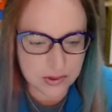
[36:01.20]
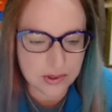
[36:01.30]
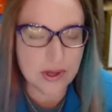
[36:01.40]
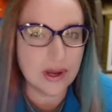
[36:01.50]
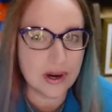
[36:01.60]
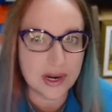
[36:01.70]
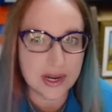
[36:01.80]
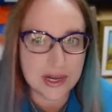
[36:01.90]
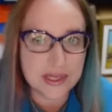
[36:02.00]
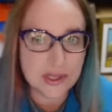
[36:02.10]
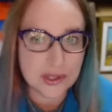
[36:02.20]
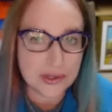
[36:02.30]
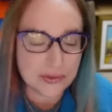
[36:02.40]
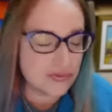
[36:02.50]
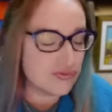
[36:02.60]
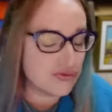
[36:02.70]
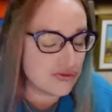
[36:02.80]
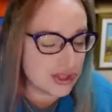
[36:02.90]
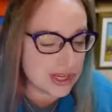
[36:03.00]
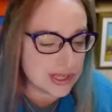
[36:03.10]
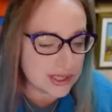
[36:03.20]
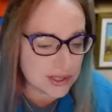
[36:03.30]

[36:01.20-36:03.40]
There you go. All right, guys. This